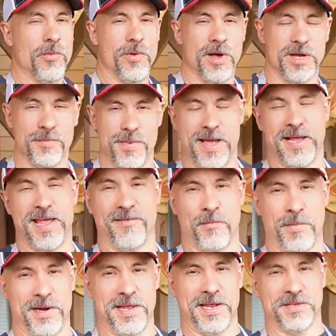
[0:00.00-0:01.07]
Welcome back
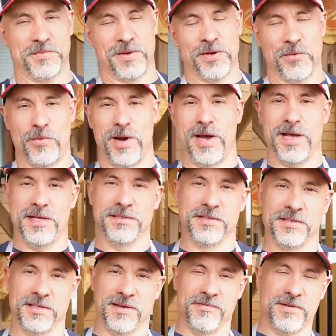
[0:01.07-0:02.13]
everybody. It's been a while
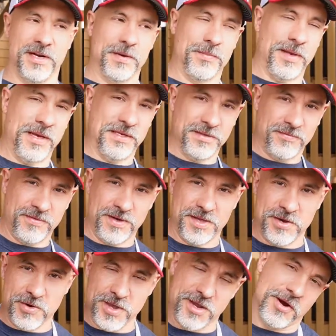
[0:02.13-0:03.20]
since I've done a pizza
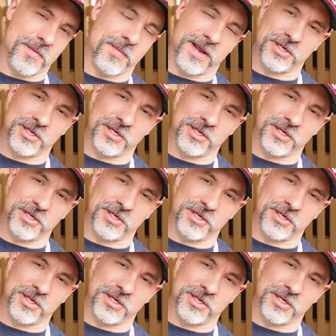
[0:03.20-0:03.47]
video here on my